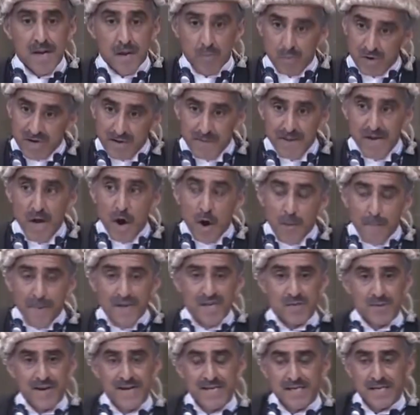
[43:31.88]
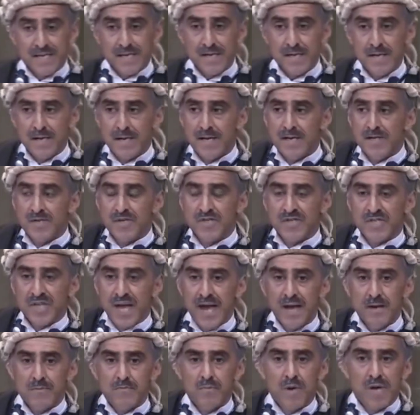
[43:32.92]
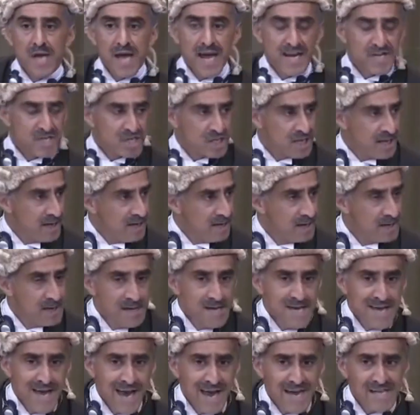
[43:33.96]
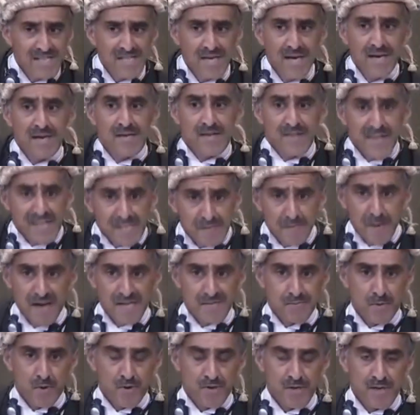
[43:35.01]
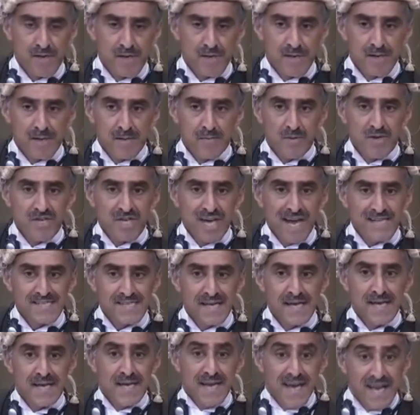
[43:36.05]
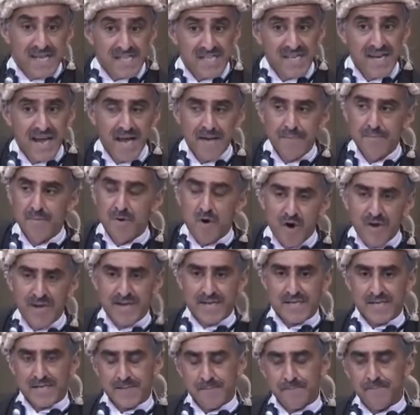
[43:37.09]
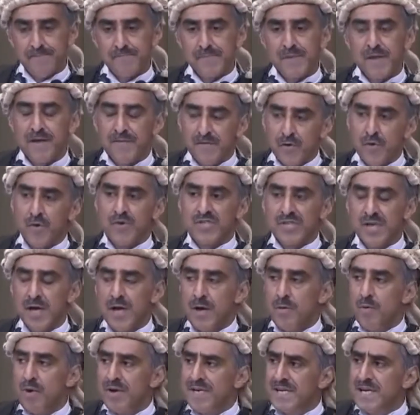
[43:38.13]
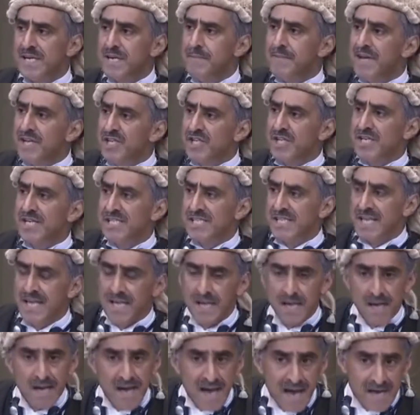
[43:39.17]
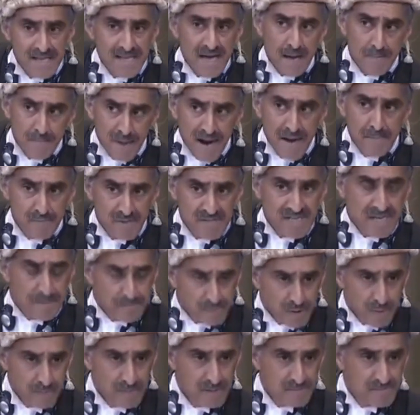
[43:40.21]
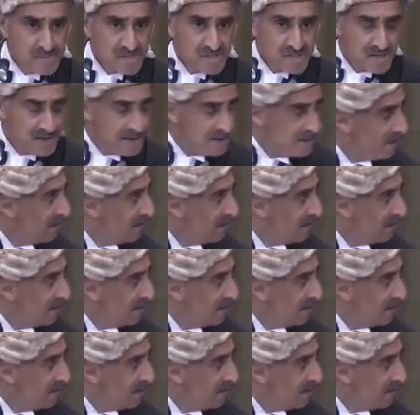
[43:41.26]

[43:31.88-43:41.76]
It would have been open to India to say, well, actually, he has this passport, which has his name on it. Of course, one can immediately see how that might present problems.